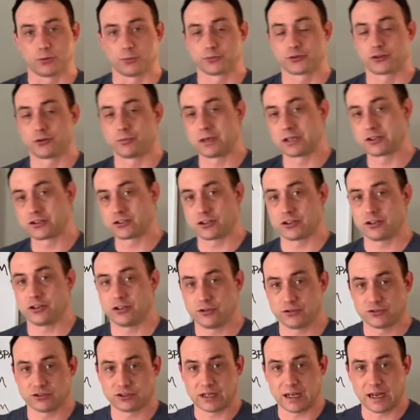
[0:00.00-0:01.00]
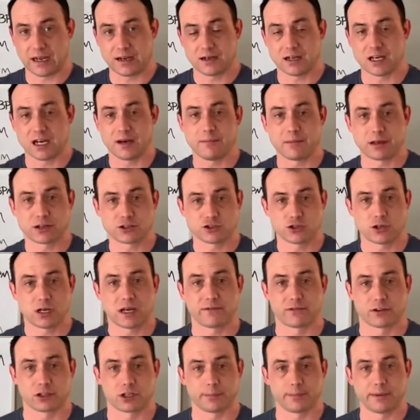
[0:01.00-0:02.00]
So make sure you stand up, make sure you have a
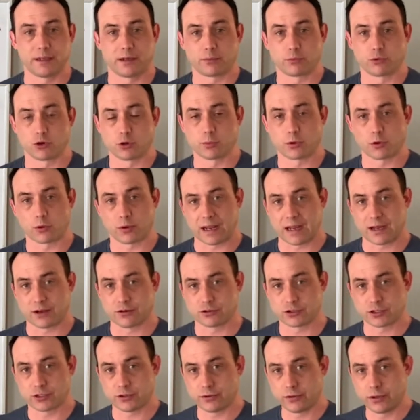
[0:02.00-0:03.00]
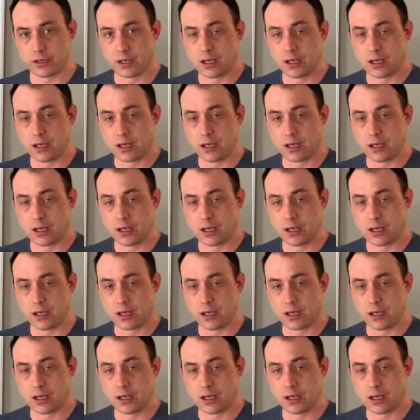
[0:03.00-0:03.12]
little bit of room around you.